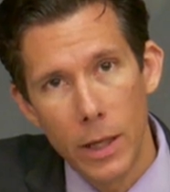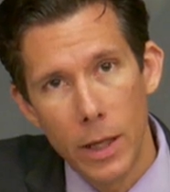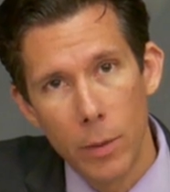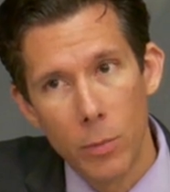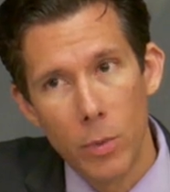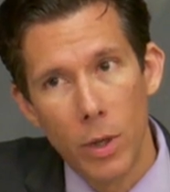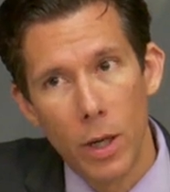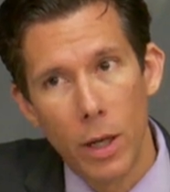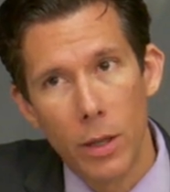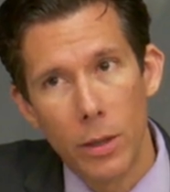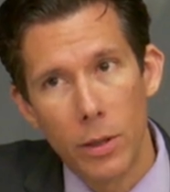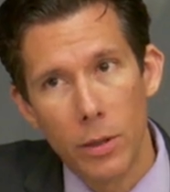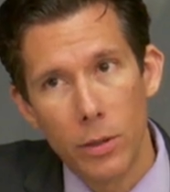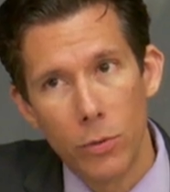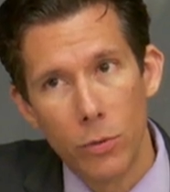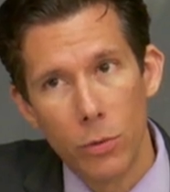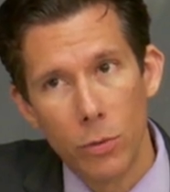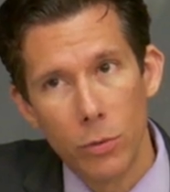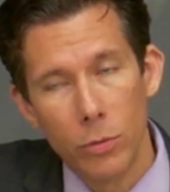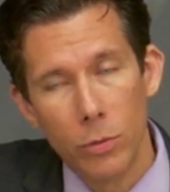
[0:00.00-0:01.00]
I'm,
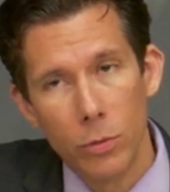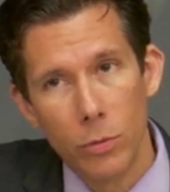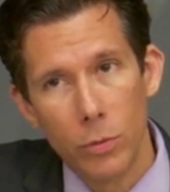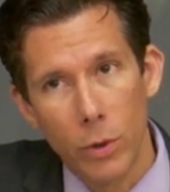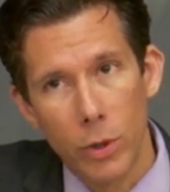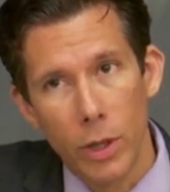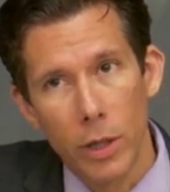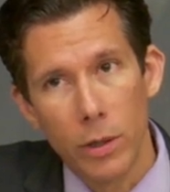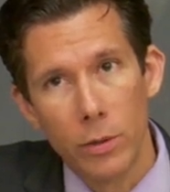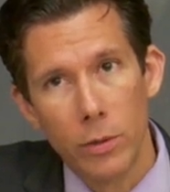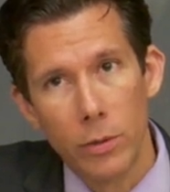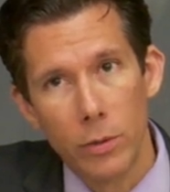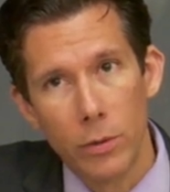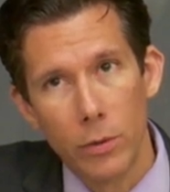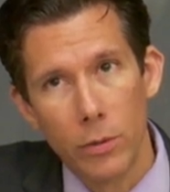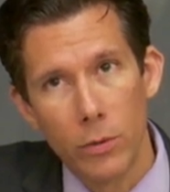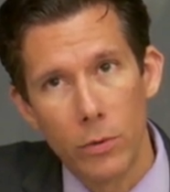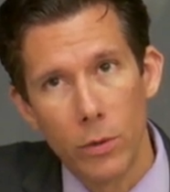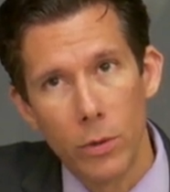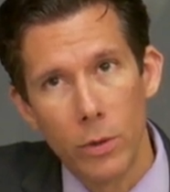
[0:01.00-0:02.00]
okay,
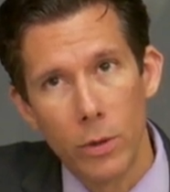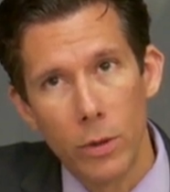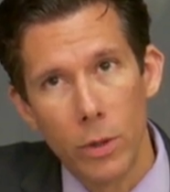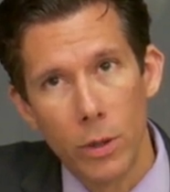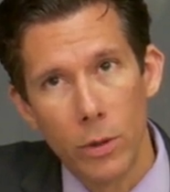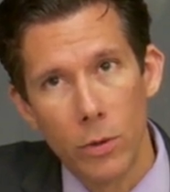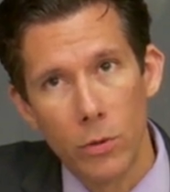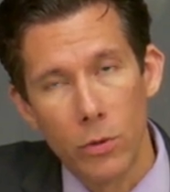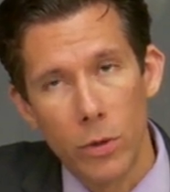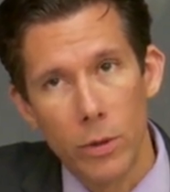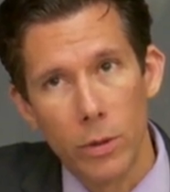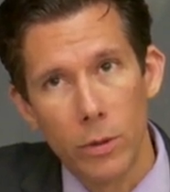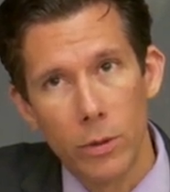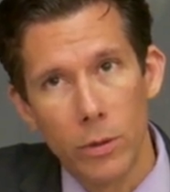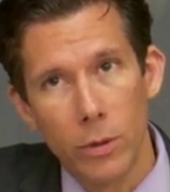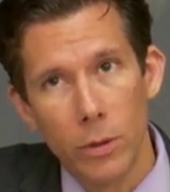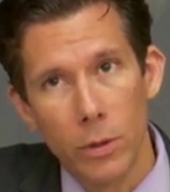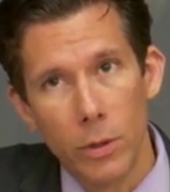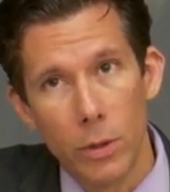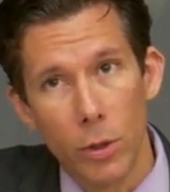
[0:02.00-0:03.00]
so, so that
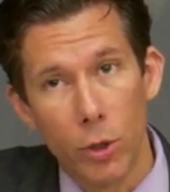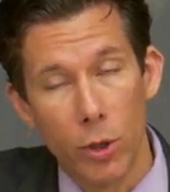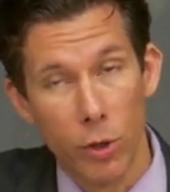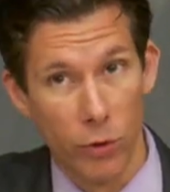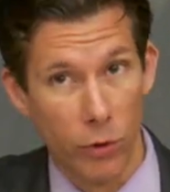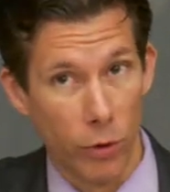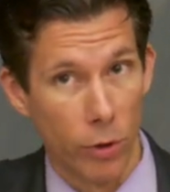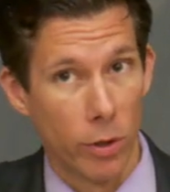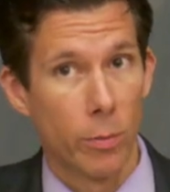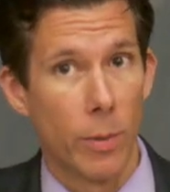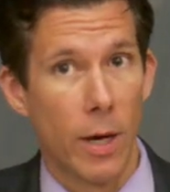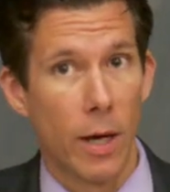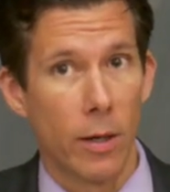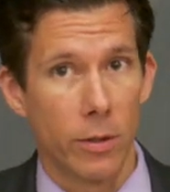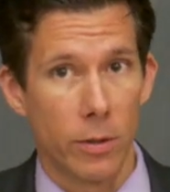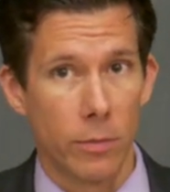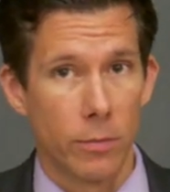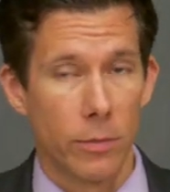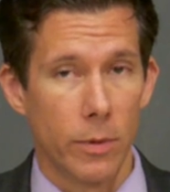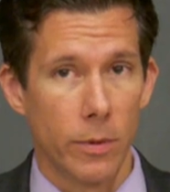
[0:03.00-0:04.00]
you're, you're concerned about